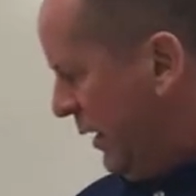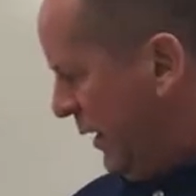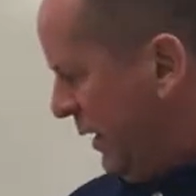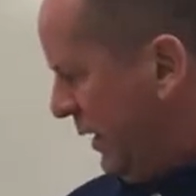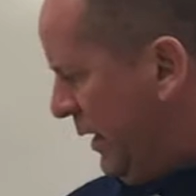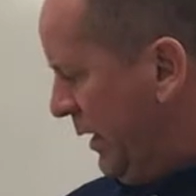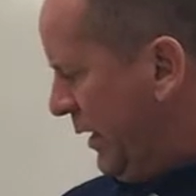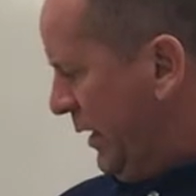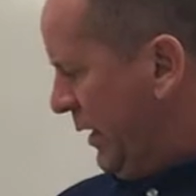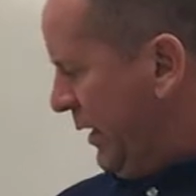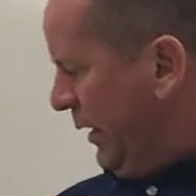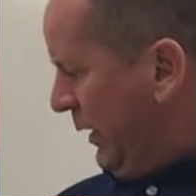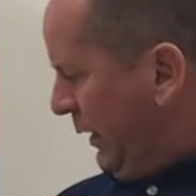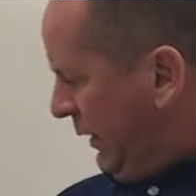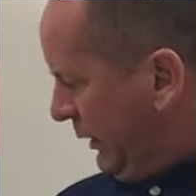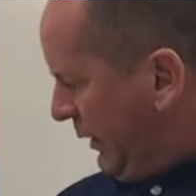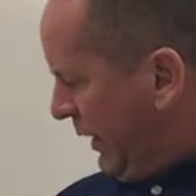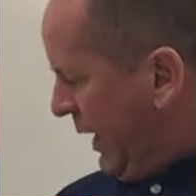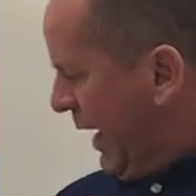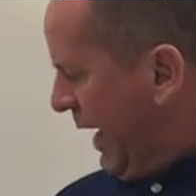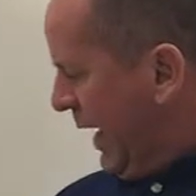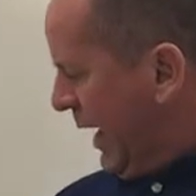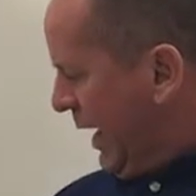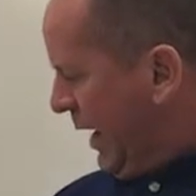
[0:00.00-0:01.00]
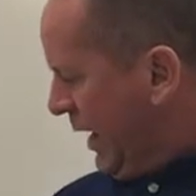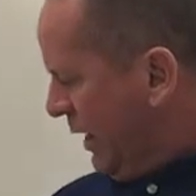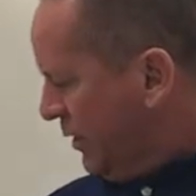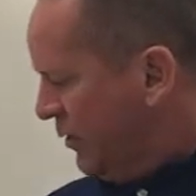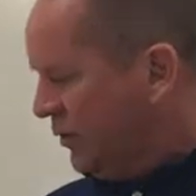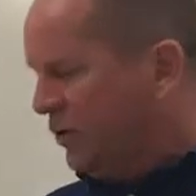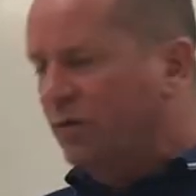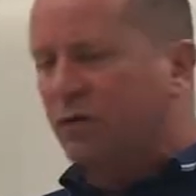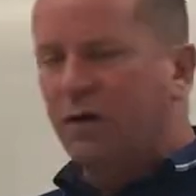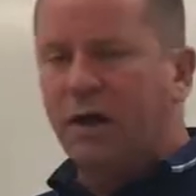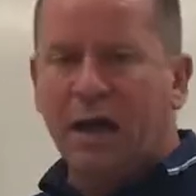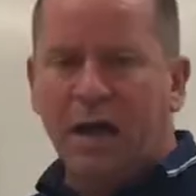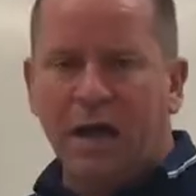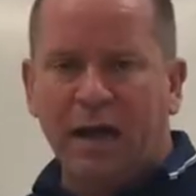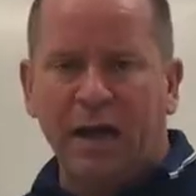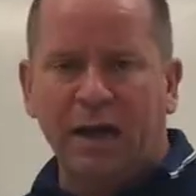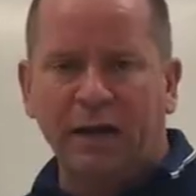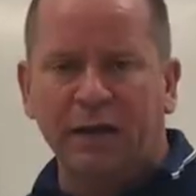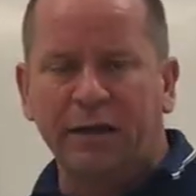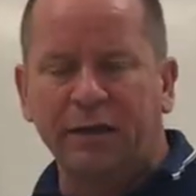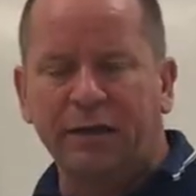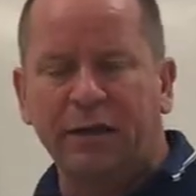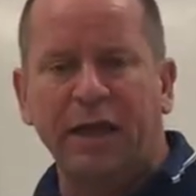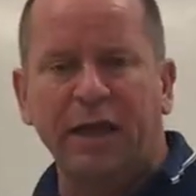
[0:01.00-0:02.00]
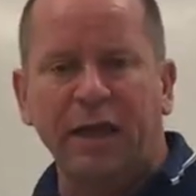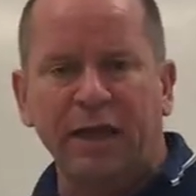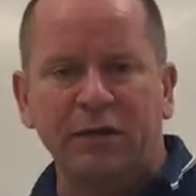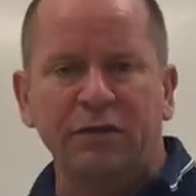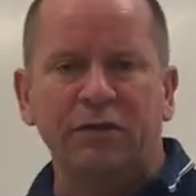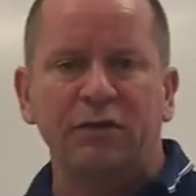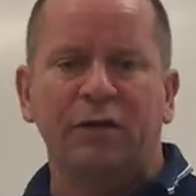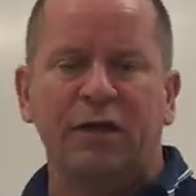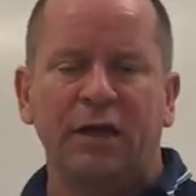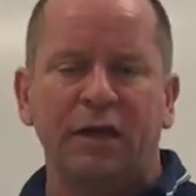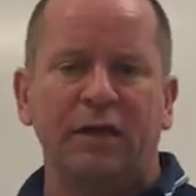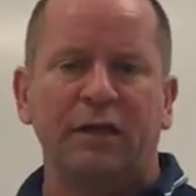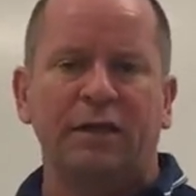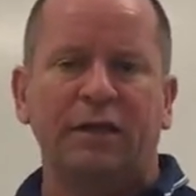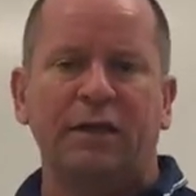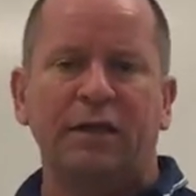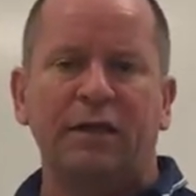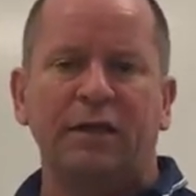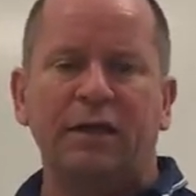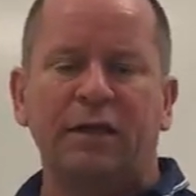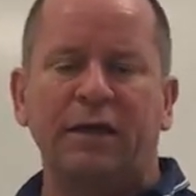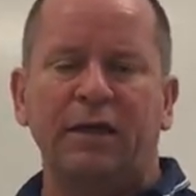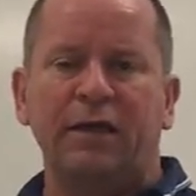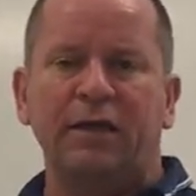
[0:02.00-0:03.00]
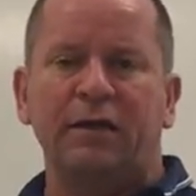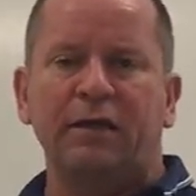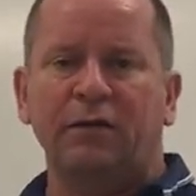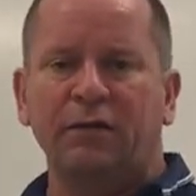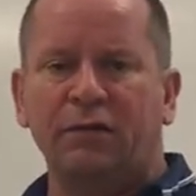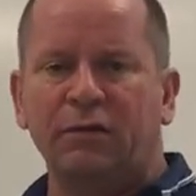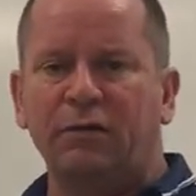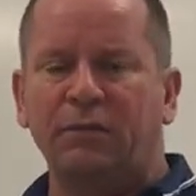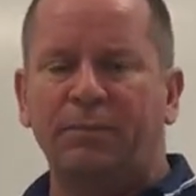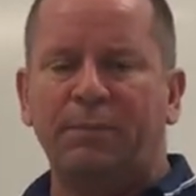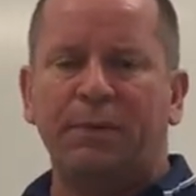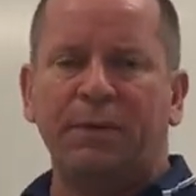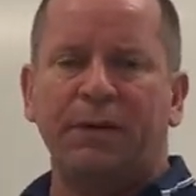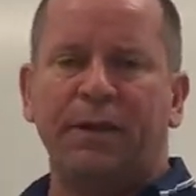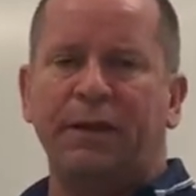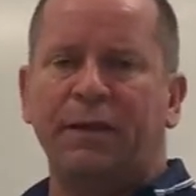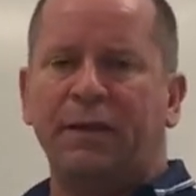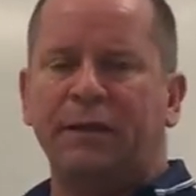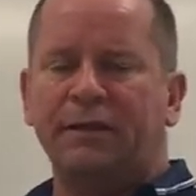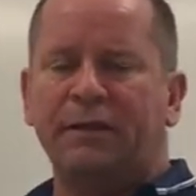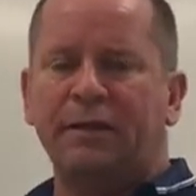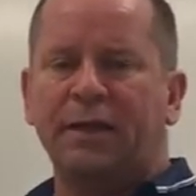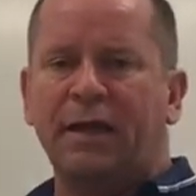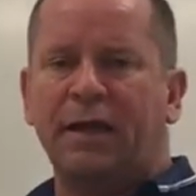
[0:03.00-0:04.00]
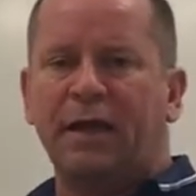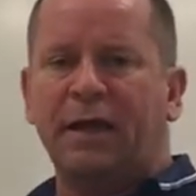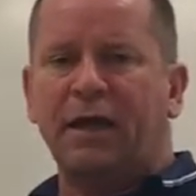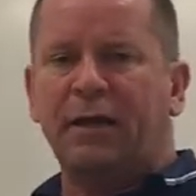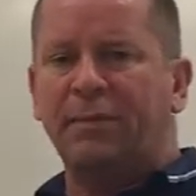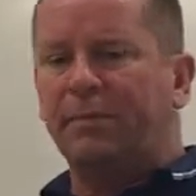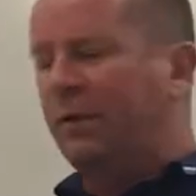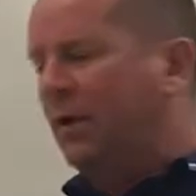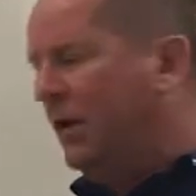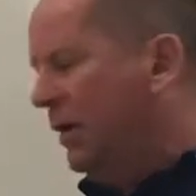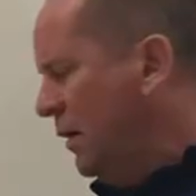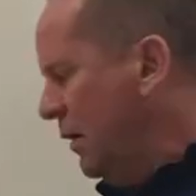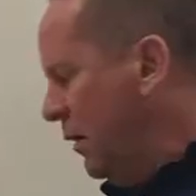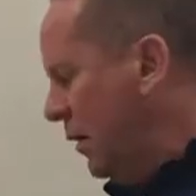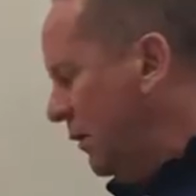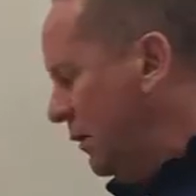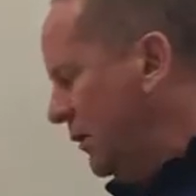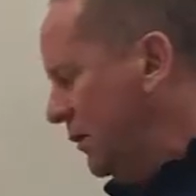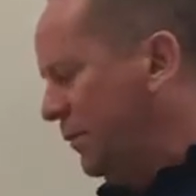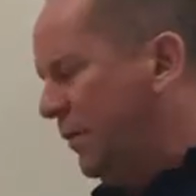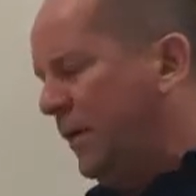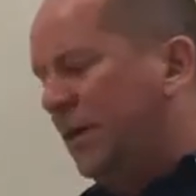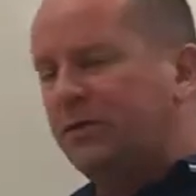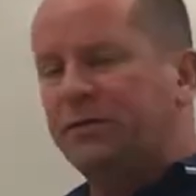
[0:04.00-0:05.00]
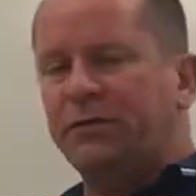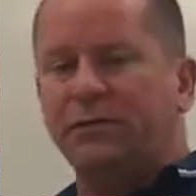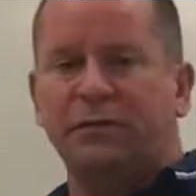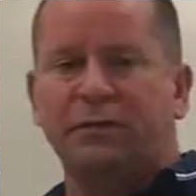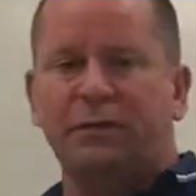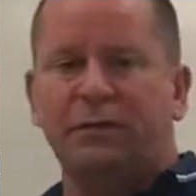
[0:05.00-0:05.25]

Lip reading: Can you get a kid a little playing time on special